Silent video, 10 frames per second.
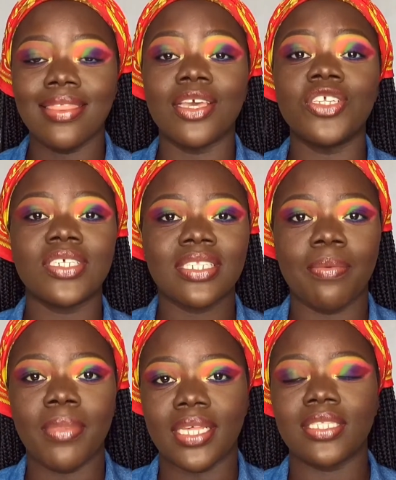they're just a
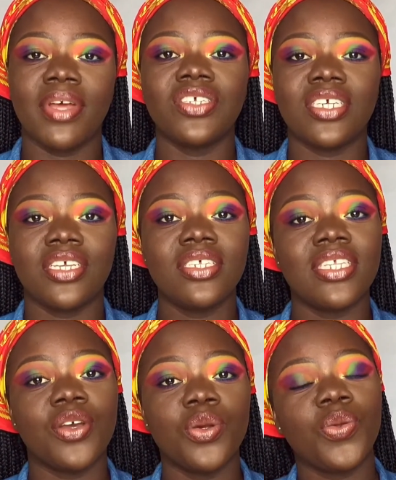mess, but you can use
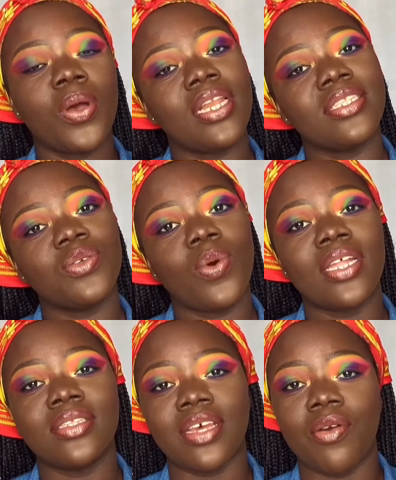the good quality
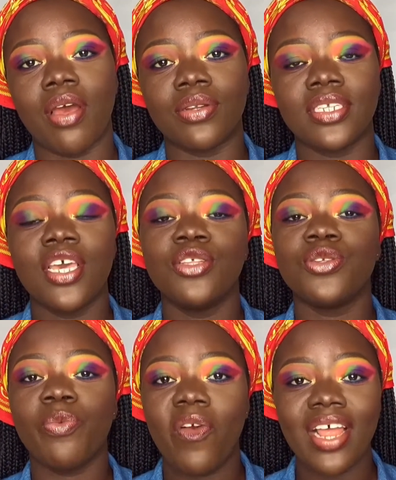ones around
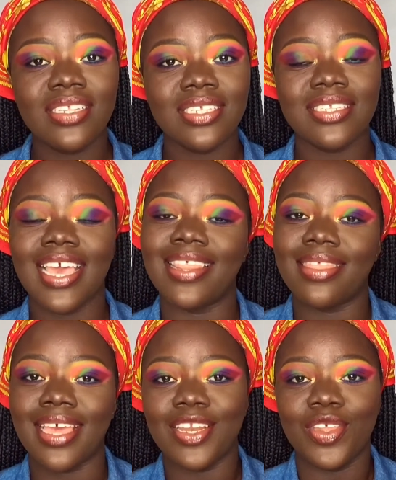to practice and
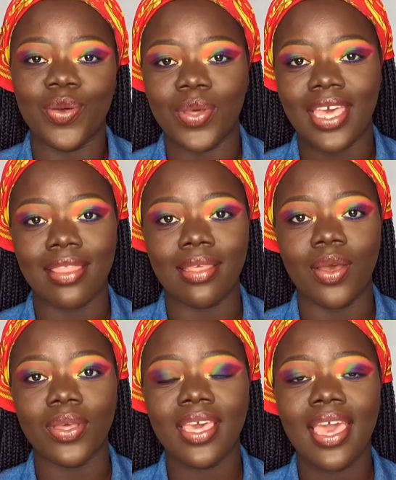then you'll get there.
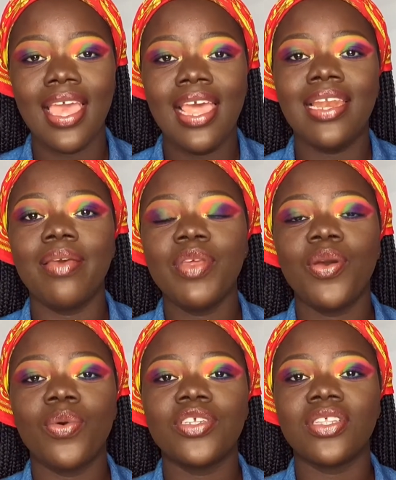Okay, let me
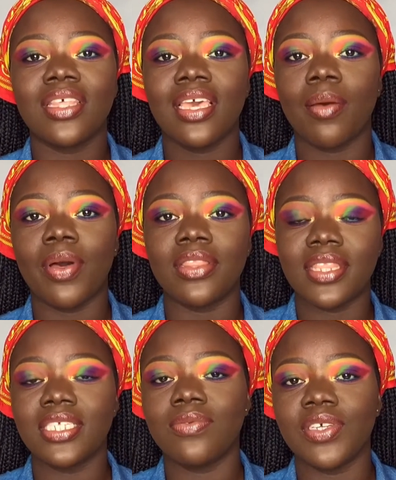know what you think about
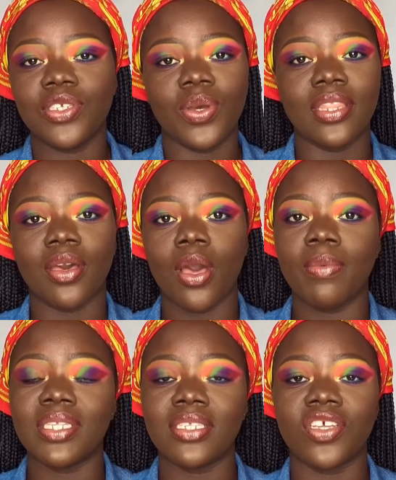this video in the
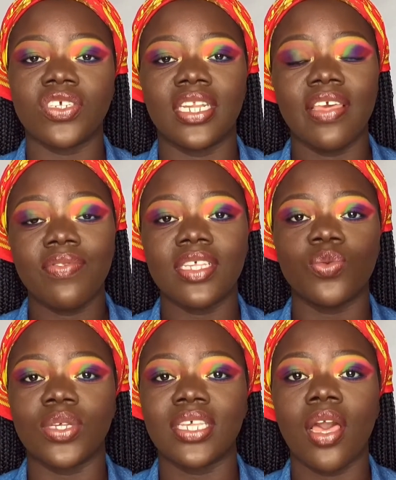comment section. If this
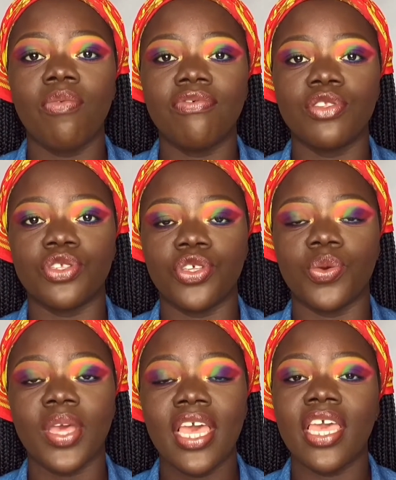was helpful to
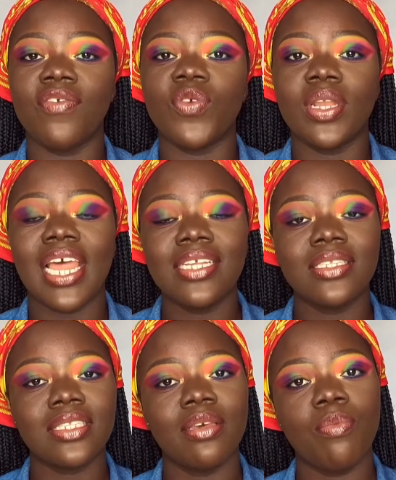you, if you'd like to
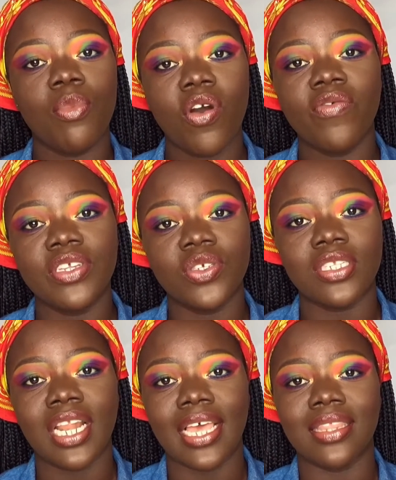see more
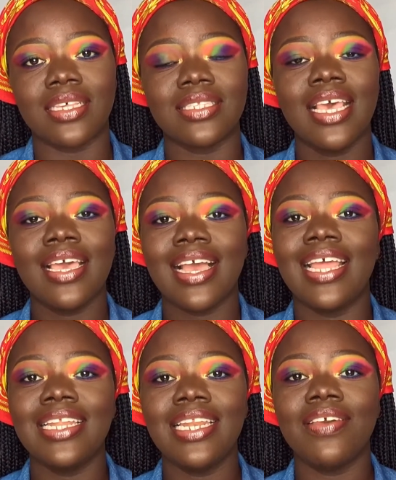videos like this,
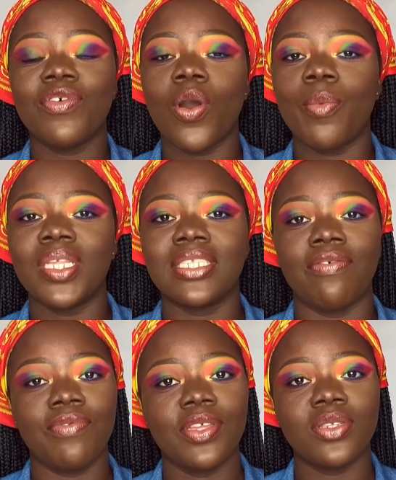kindly leave comments
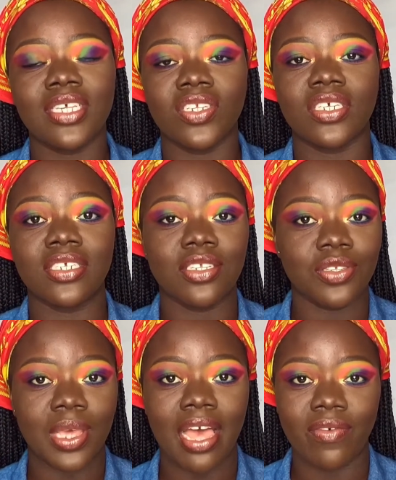and video suggestions
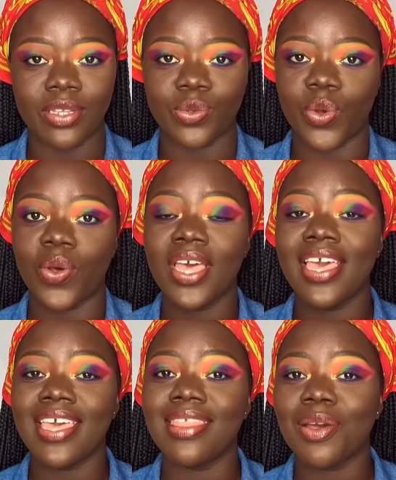you have as well
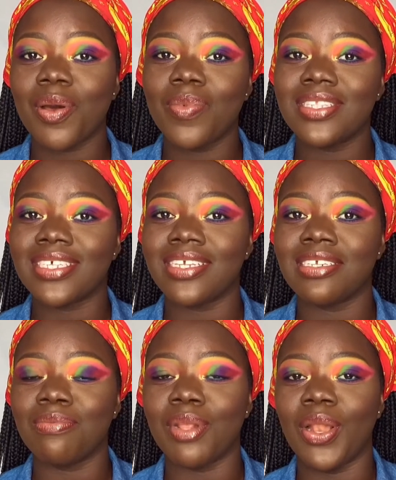in the comment
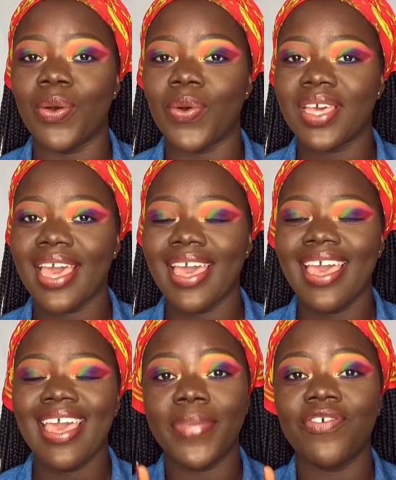section below. Okay,
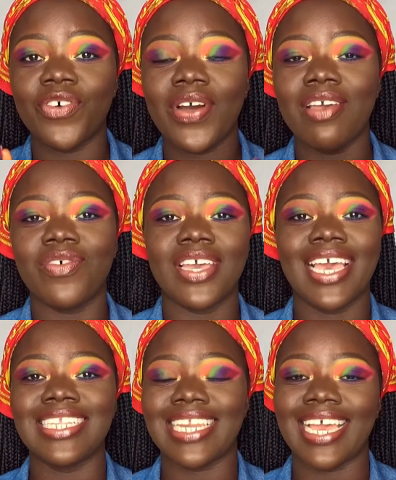before I
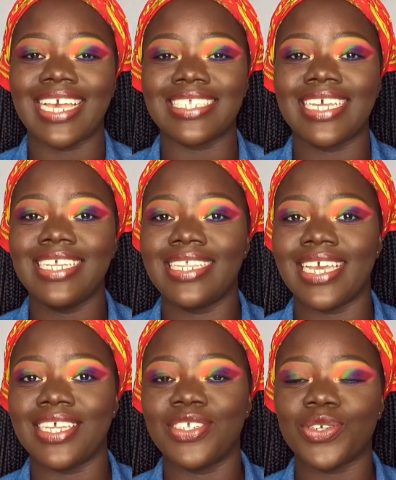forget, like I said in the
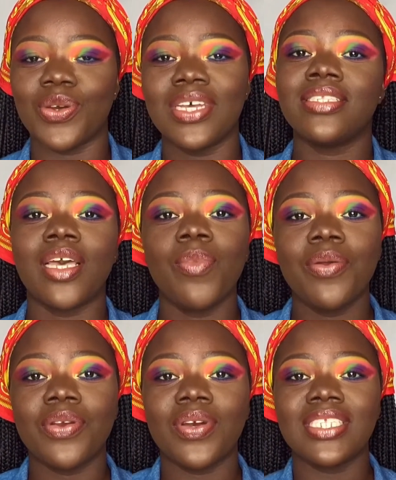intro, someone
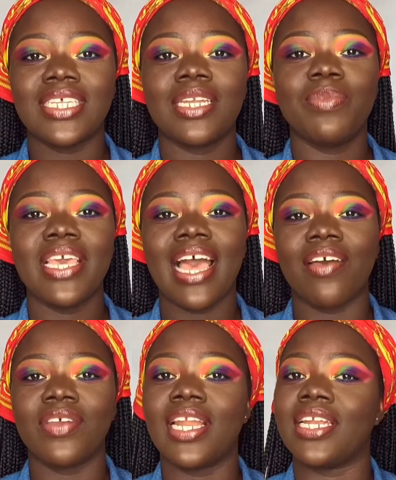requested me
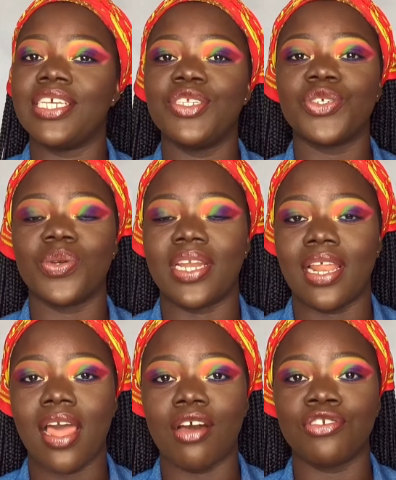having an intro and
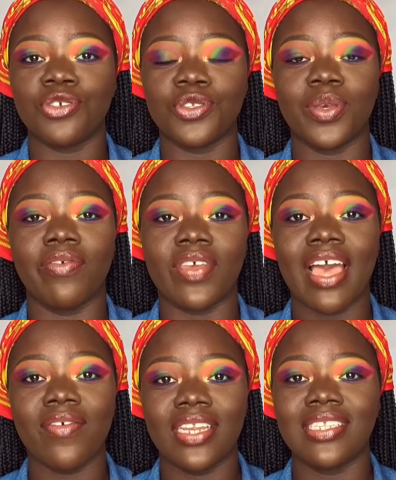an outro, so if you
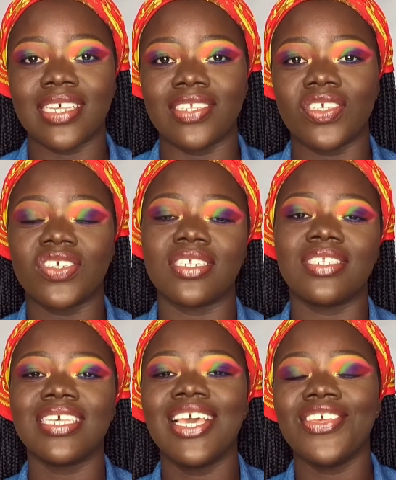have any
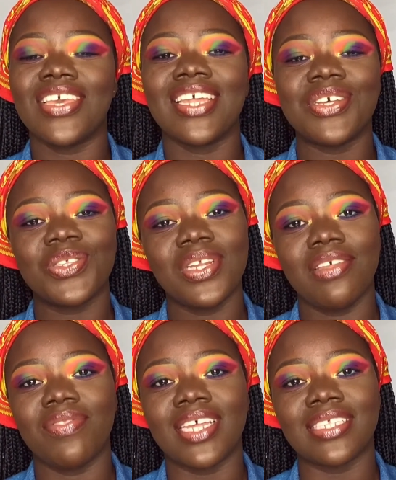suggestions, you can also
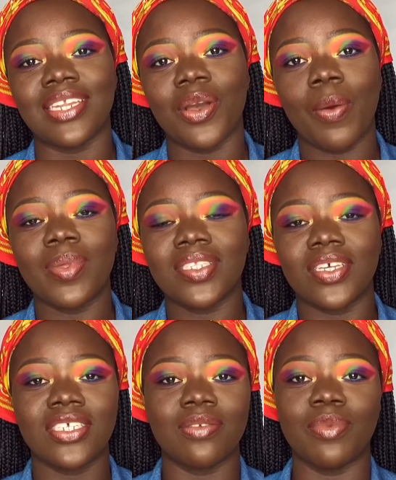leave that in the comment section